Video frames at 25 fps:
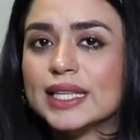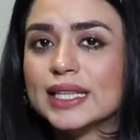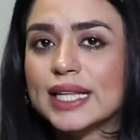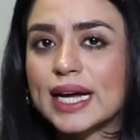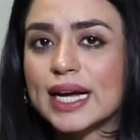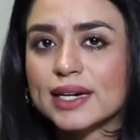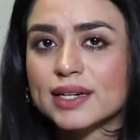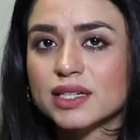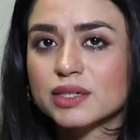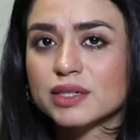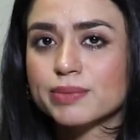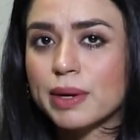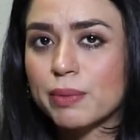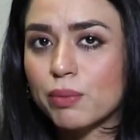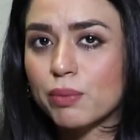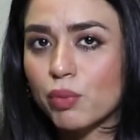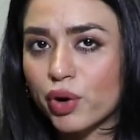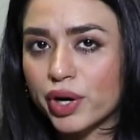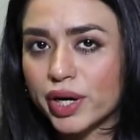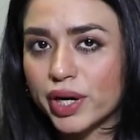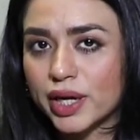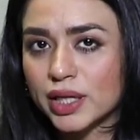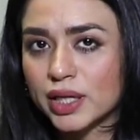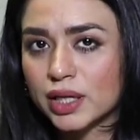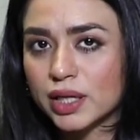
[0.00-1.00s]
that is my
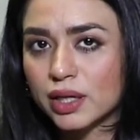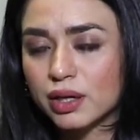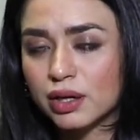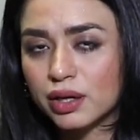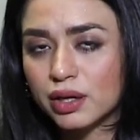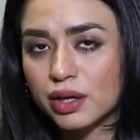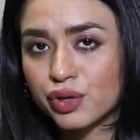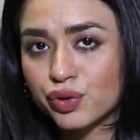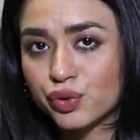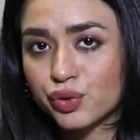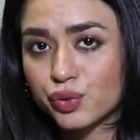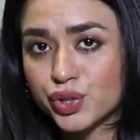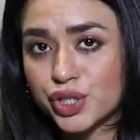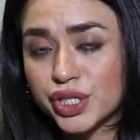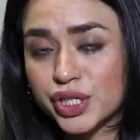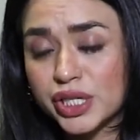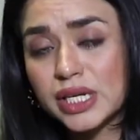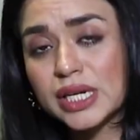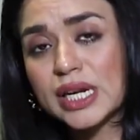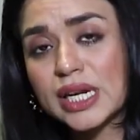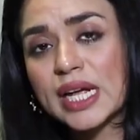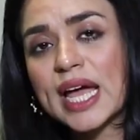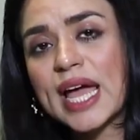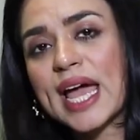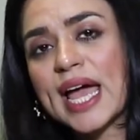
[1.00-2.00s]
morning
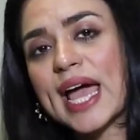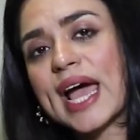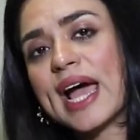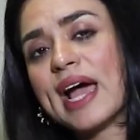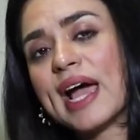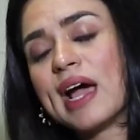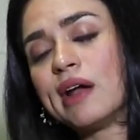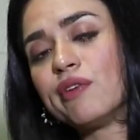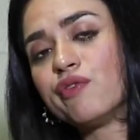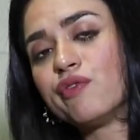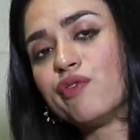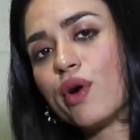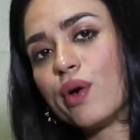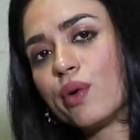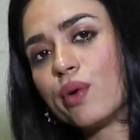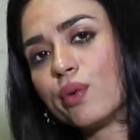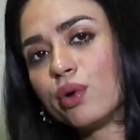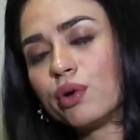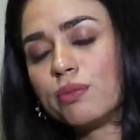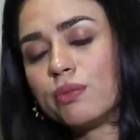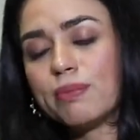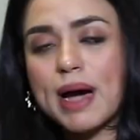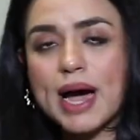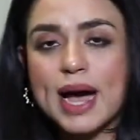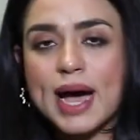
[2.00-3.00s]
routine and
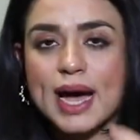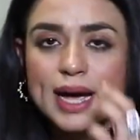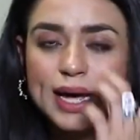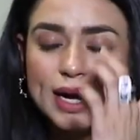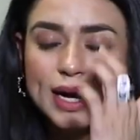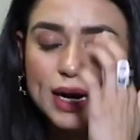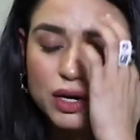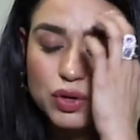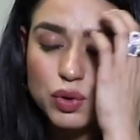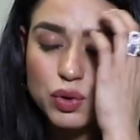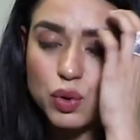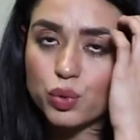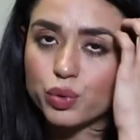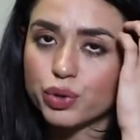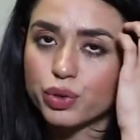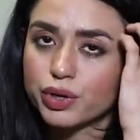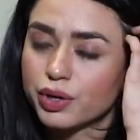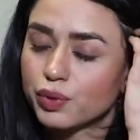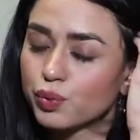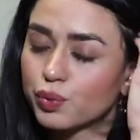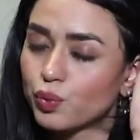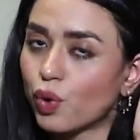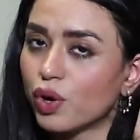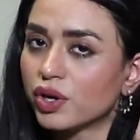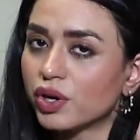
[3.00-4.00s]
followed by a
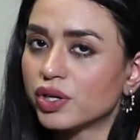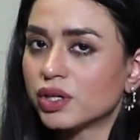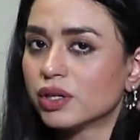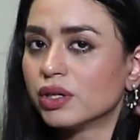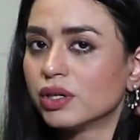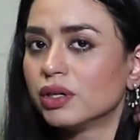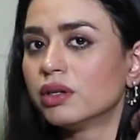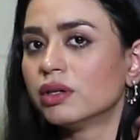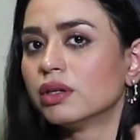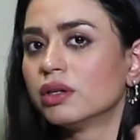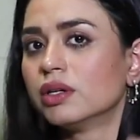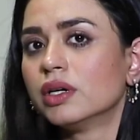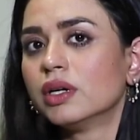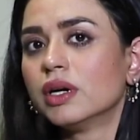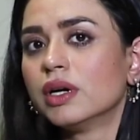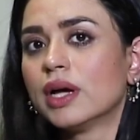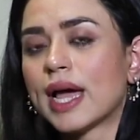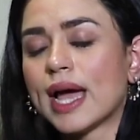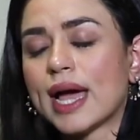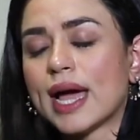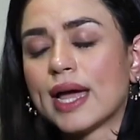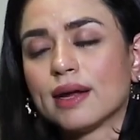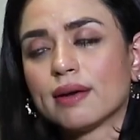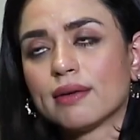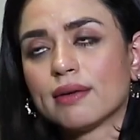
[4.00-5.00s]
coconut water
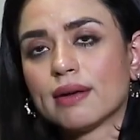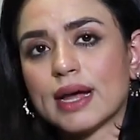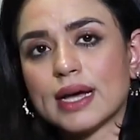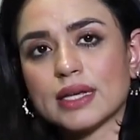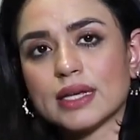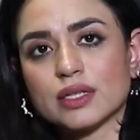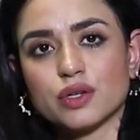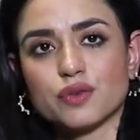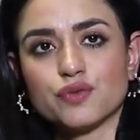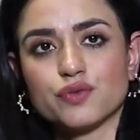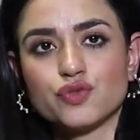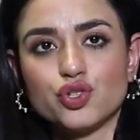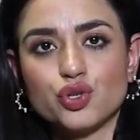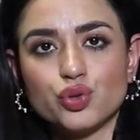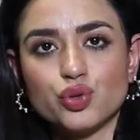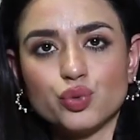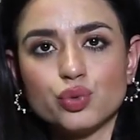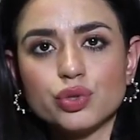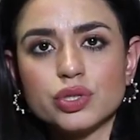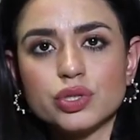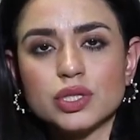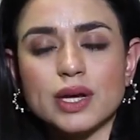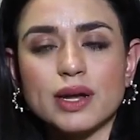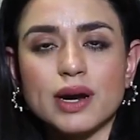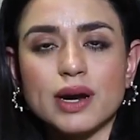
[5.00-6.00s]
and a glass of
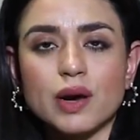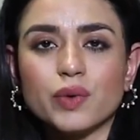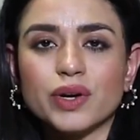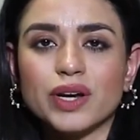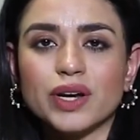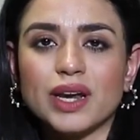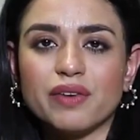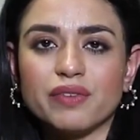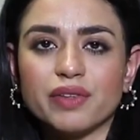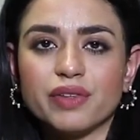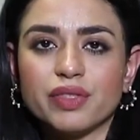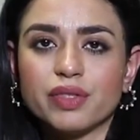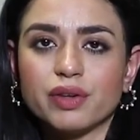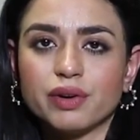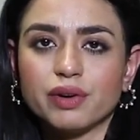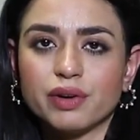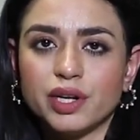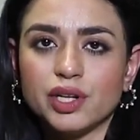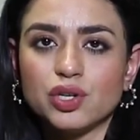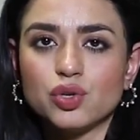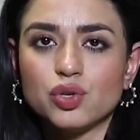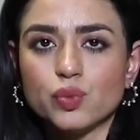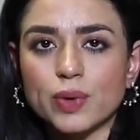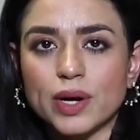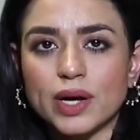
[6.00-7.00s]
juice around
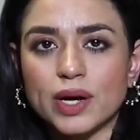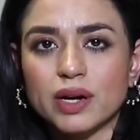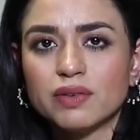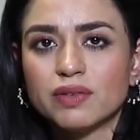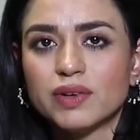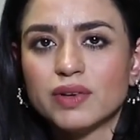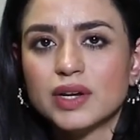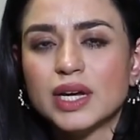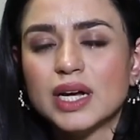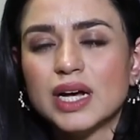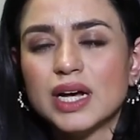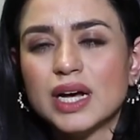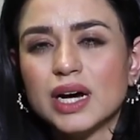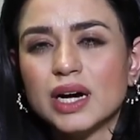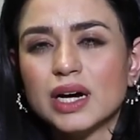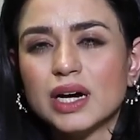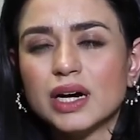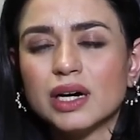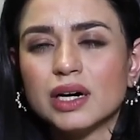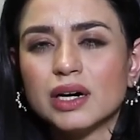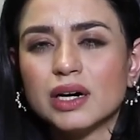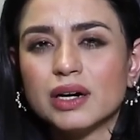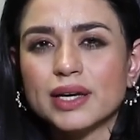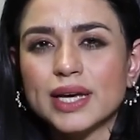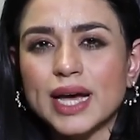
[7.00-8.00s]

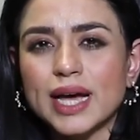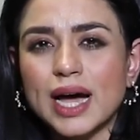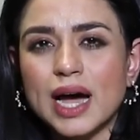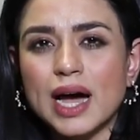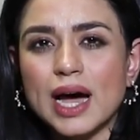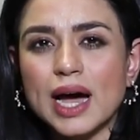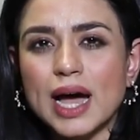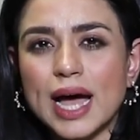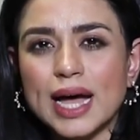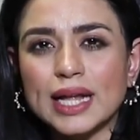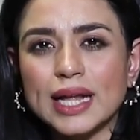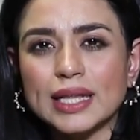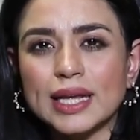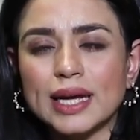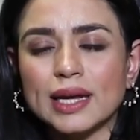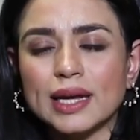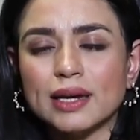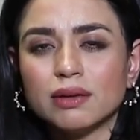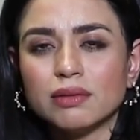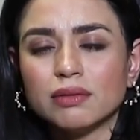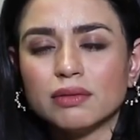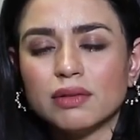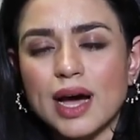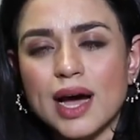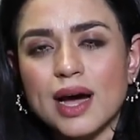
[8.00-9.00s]
11:30-12 yeah and
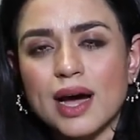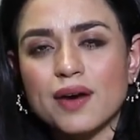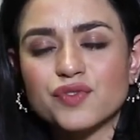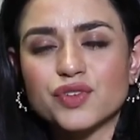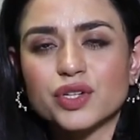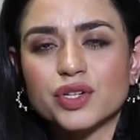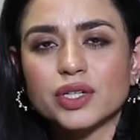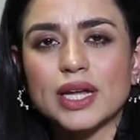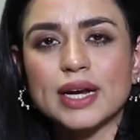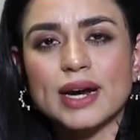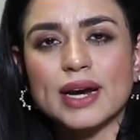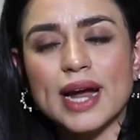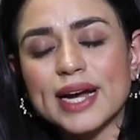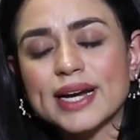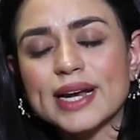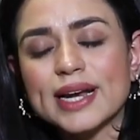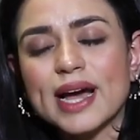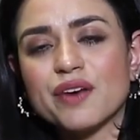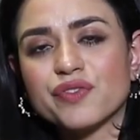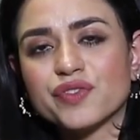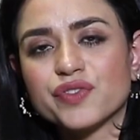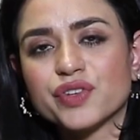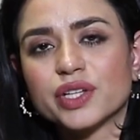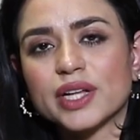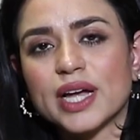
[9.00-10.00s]
then after the right
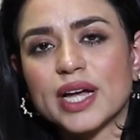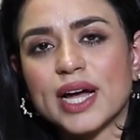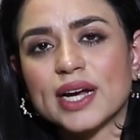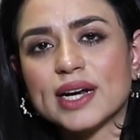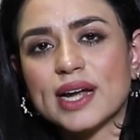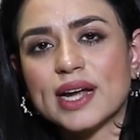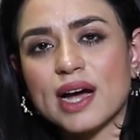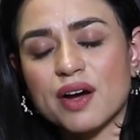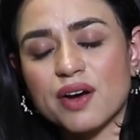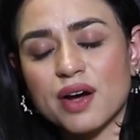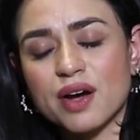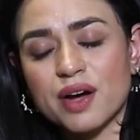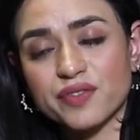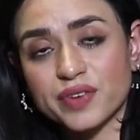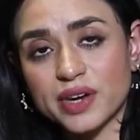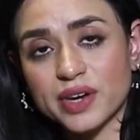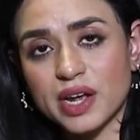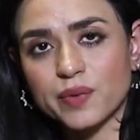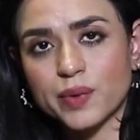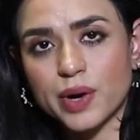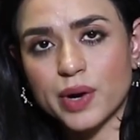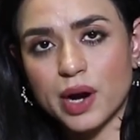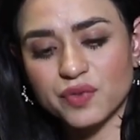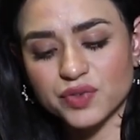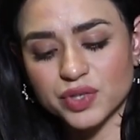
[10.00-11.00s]
after that half an
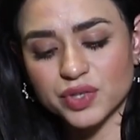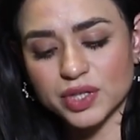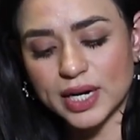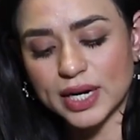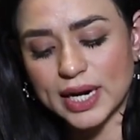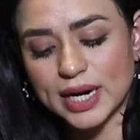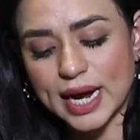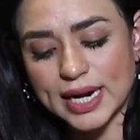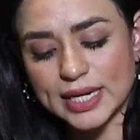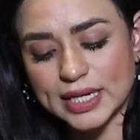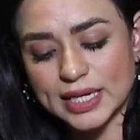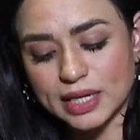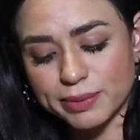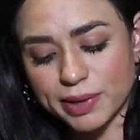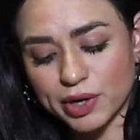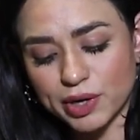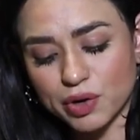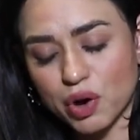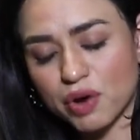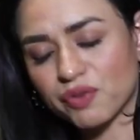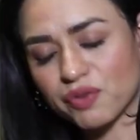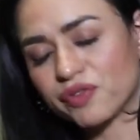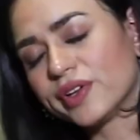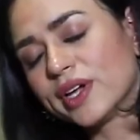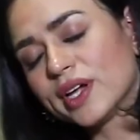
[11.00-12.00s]
hour after that I take my
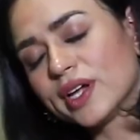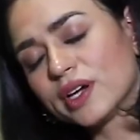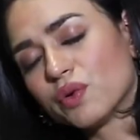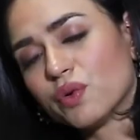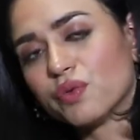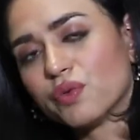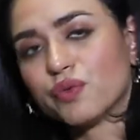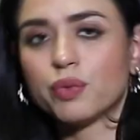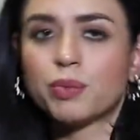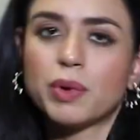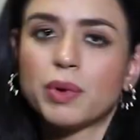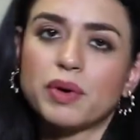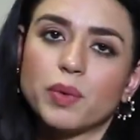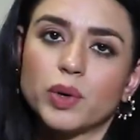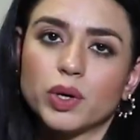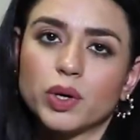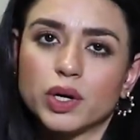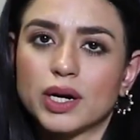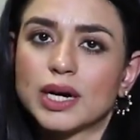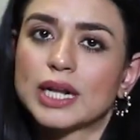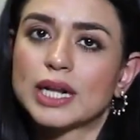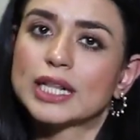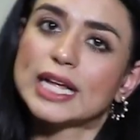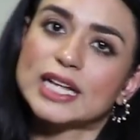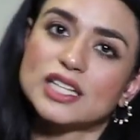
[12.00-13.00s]
coffee and go for my
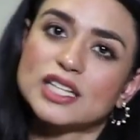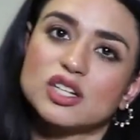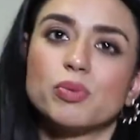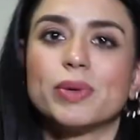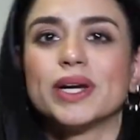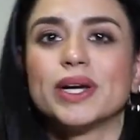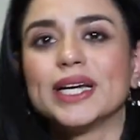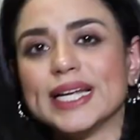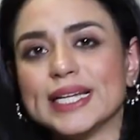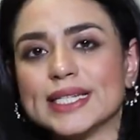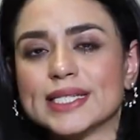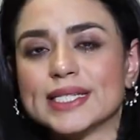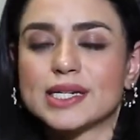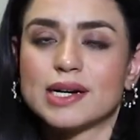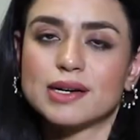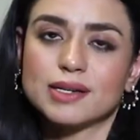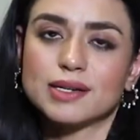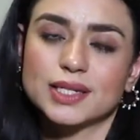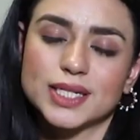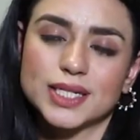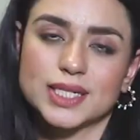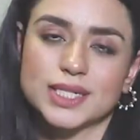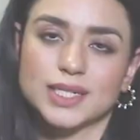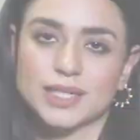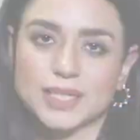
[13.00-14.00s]
workout and that's how my day
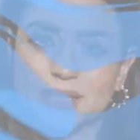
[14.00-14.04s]
starts